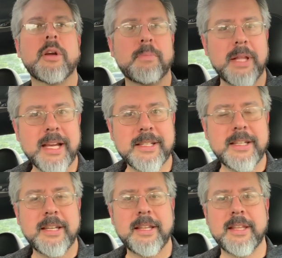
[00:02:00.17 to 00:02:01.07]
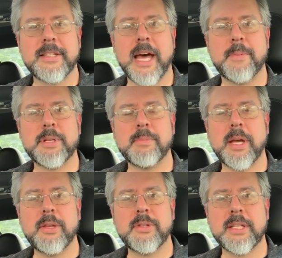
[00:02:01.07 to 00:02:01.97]
complexity to this option by
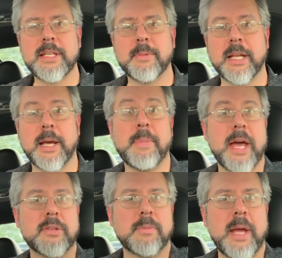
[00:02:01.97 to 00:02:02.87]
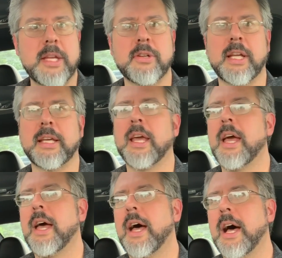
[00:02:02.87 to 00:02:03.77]
using something like a password manager, like
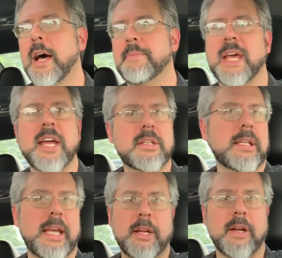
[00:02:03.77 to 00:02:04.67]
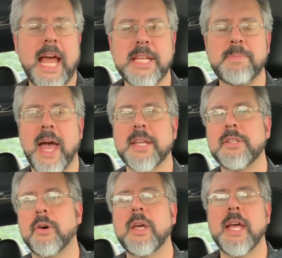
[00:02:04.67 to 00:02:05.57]
um, Dashlane or LastPass.
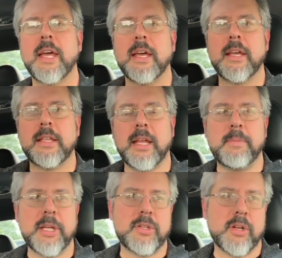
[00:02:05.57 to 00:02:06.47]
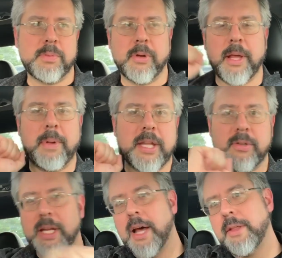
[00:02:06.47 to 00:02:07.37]
So the administrators pull that
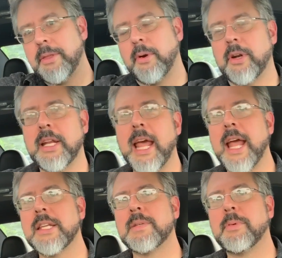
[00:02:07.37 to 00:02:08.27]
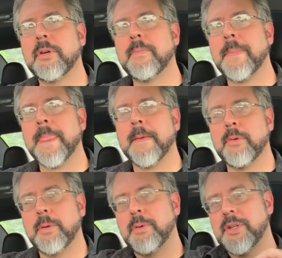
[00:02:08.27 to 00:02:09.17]
password down, they throw it into Ansible.
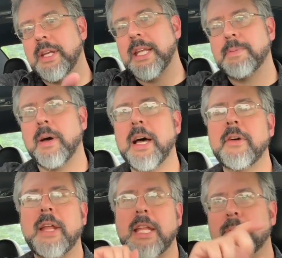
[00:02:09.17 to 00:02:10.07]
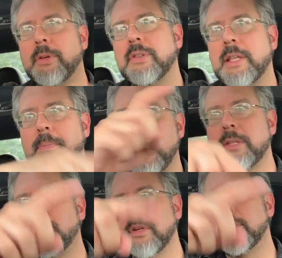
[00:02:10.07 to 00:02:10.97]
When you push Ansible out, Ansible uses that
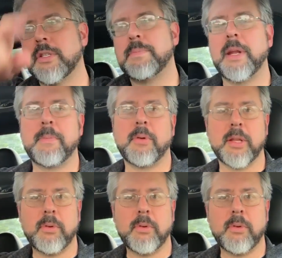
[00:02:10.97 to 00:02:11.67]
password to spin up around the